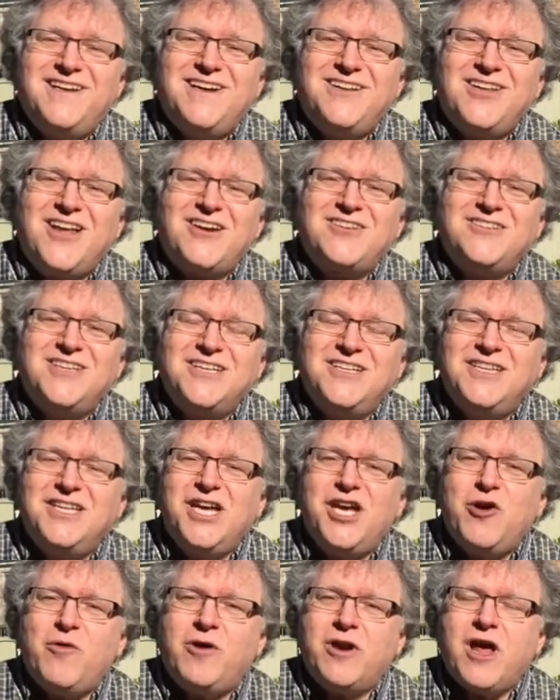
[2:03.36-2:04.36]
Luckily,
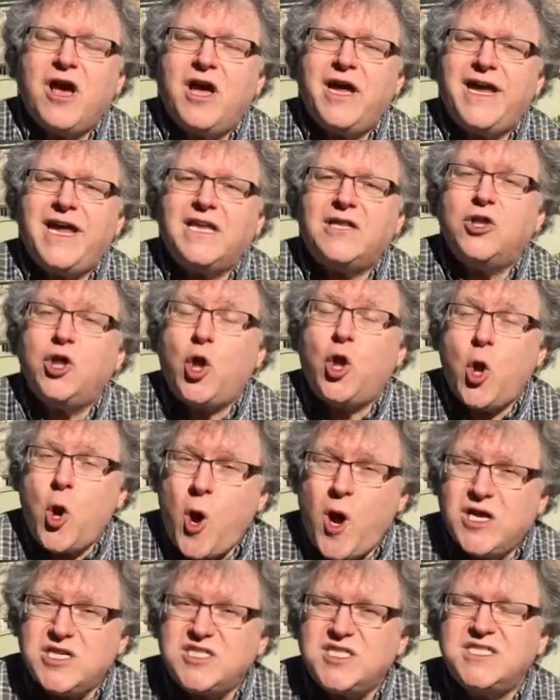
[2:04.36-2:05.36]
Leo and I had
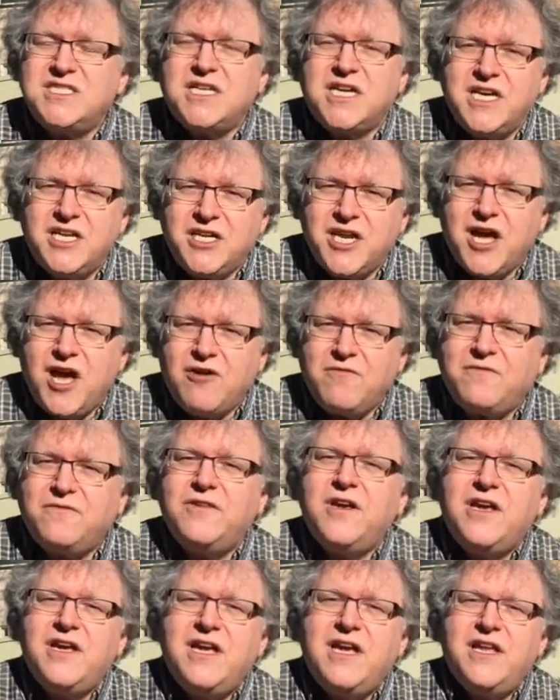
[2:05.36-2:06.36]
lost
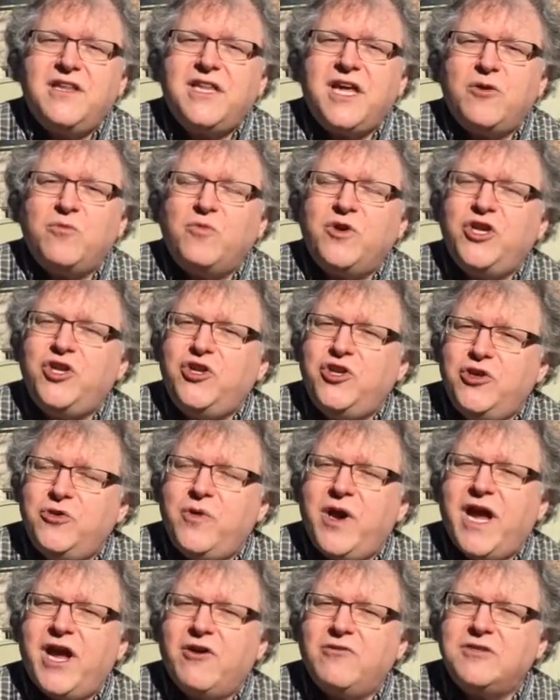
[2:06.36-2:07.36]
enough that we
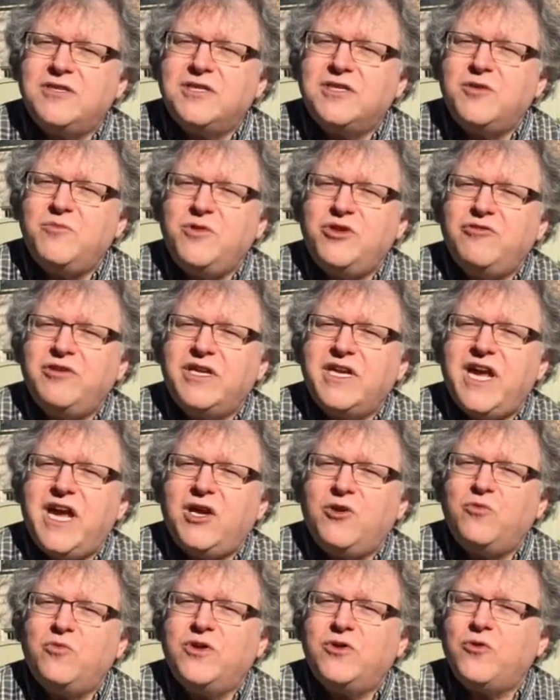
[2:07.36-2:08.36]
knew how to
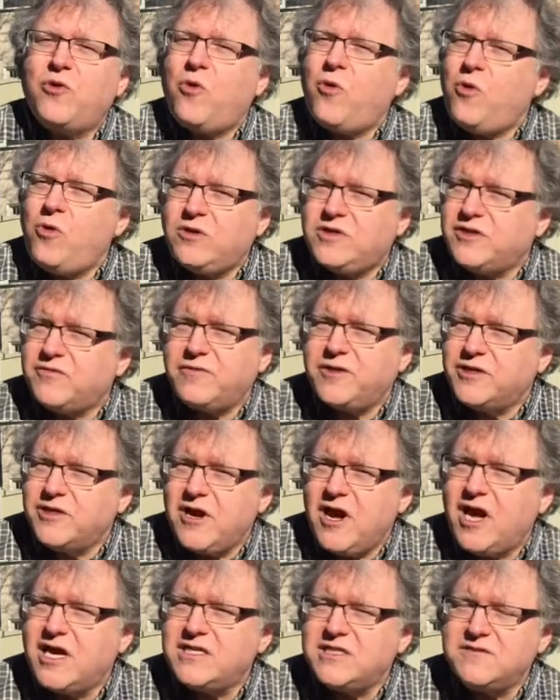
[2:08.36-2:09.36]
communicate with all different
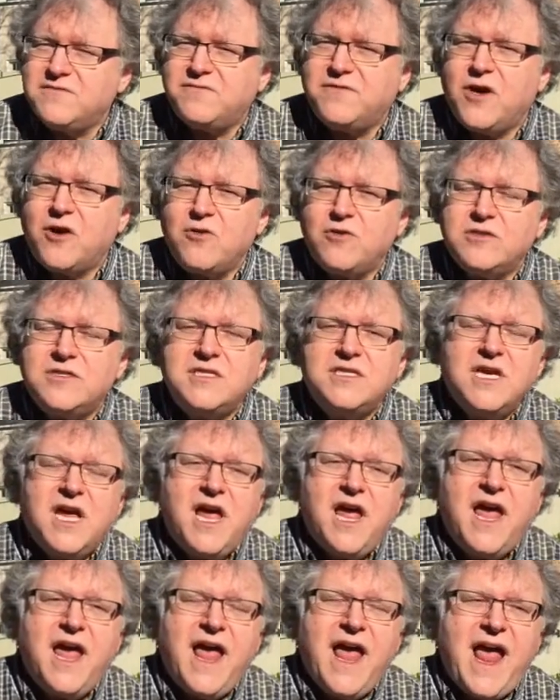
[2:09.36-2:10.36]
kinds of folks.
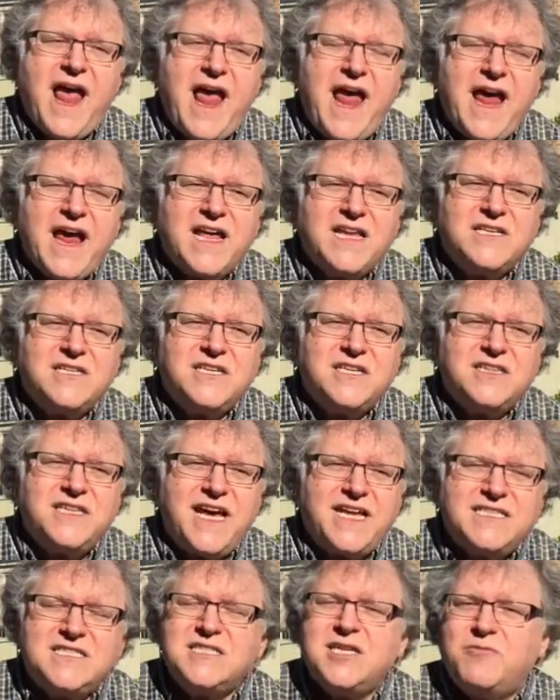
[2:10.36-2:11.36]
And
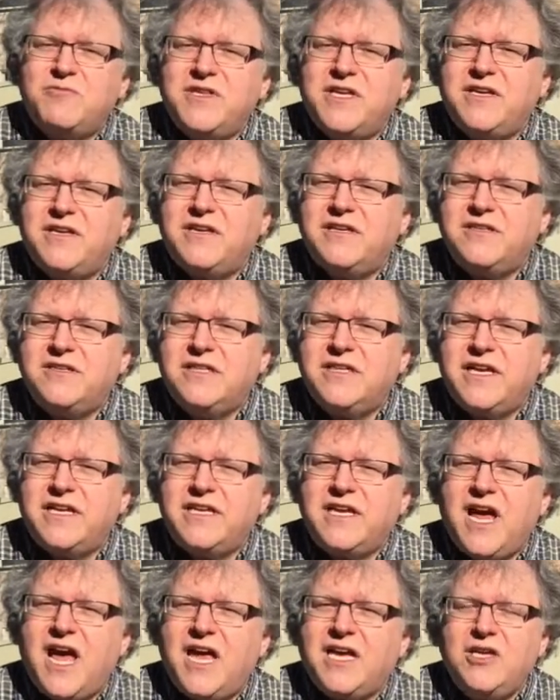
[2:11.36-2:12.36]
that's something
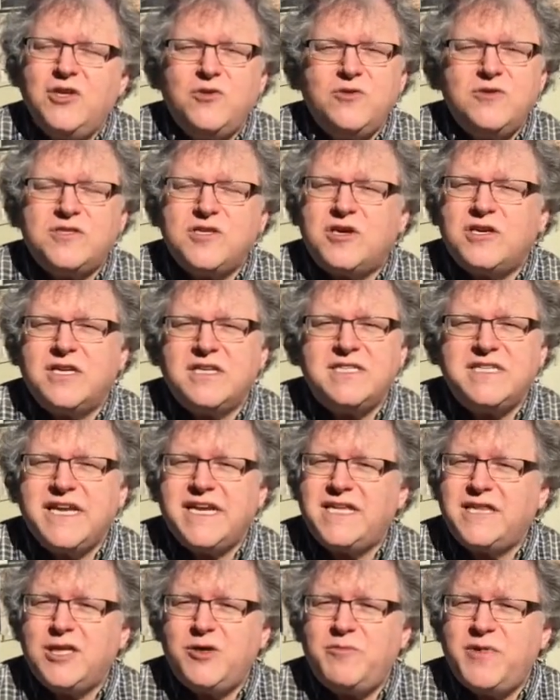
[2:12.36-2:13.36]
that I use on a
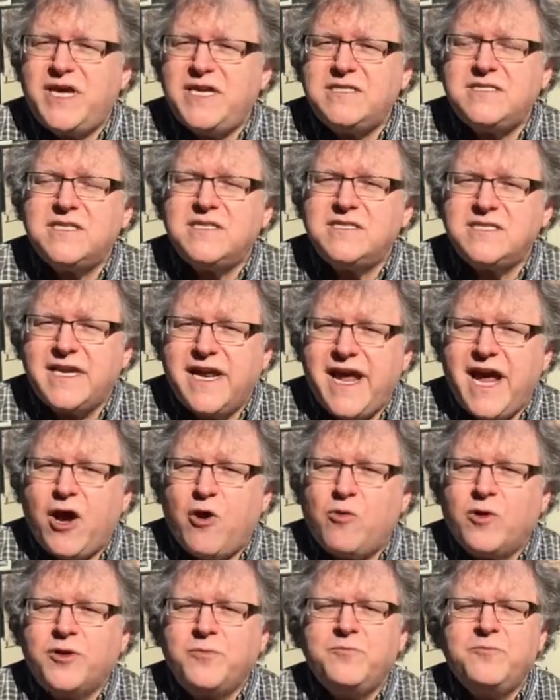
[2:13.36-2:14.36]
daily basis now.